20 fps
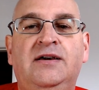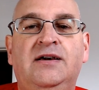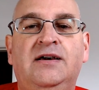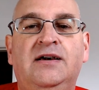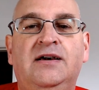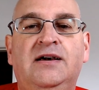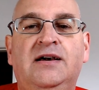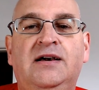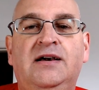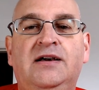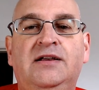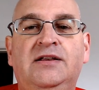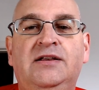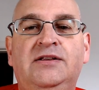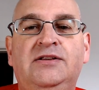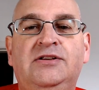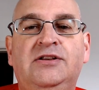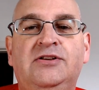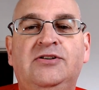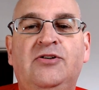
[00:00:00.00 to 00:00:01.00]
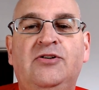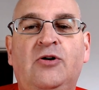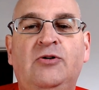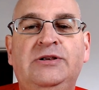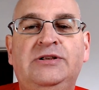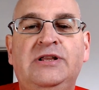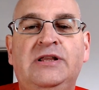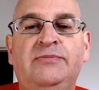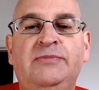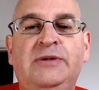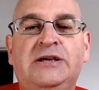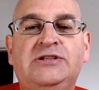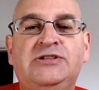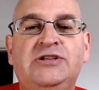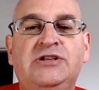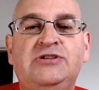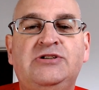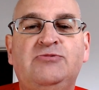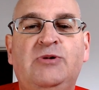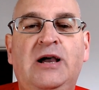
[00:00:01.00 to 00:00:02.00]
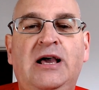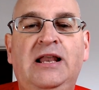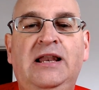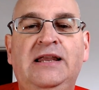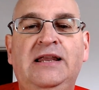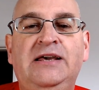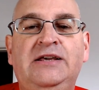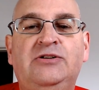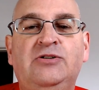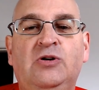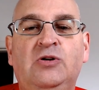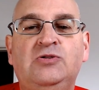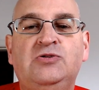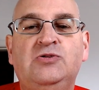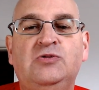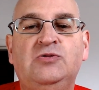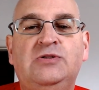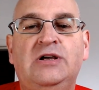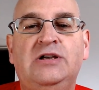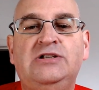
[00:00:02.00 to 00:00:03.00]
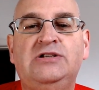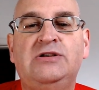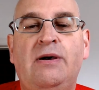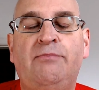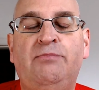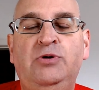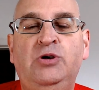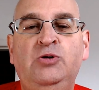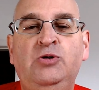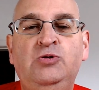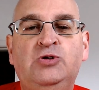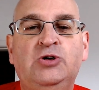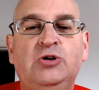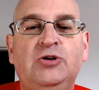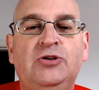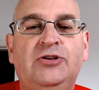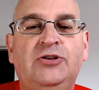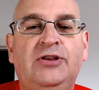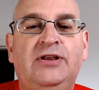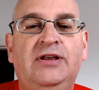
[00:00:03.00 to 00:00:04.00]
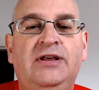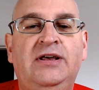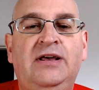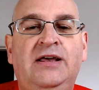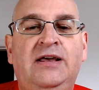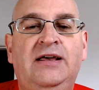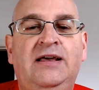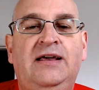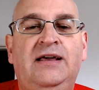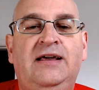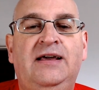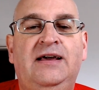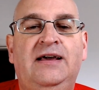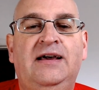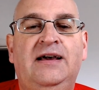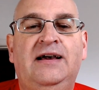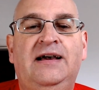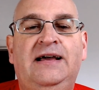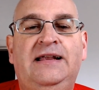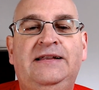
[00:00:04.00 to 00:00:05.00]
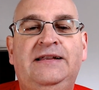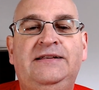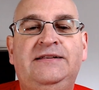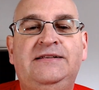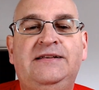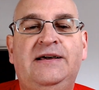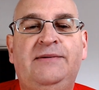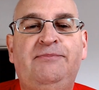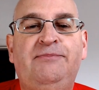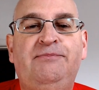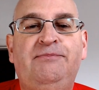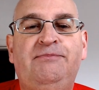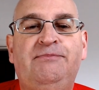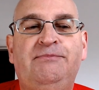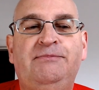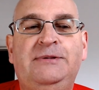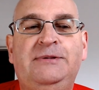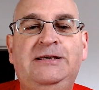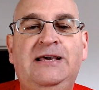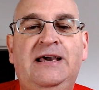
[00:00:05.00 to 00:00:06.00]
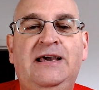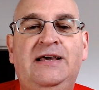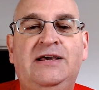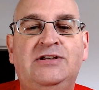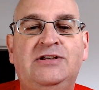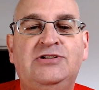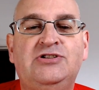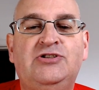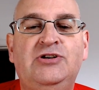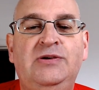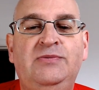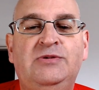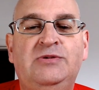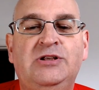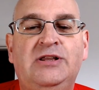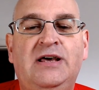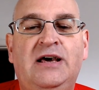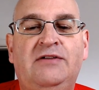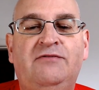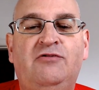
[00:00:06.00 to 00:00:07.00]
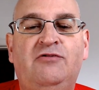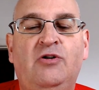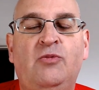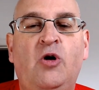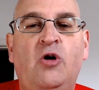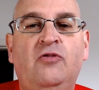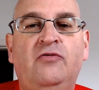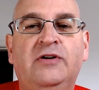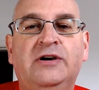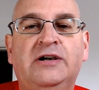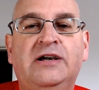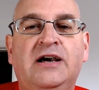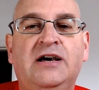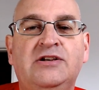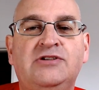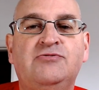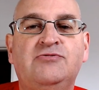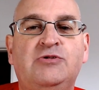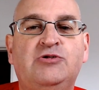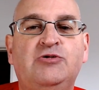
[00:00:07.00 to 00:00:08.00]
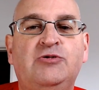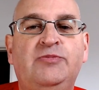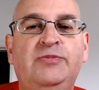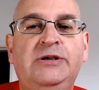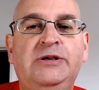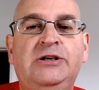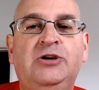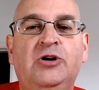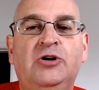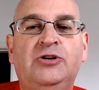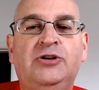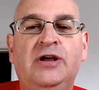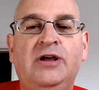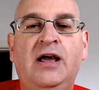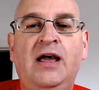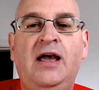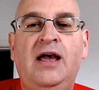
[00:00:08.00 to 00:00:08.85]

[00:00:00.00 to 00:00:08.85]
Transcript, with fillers: And to throw into the mix as well, it also does a Bluetooth, and yeah, stream to that from Overcast, which would be good.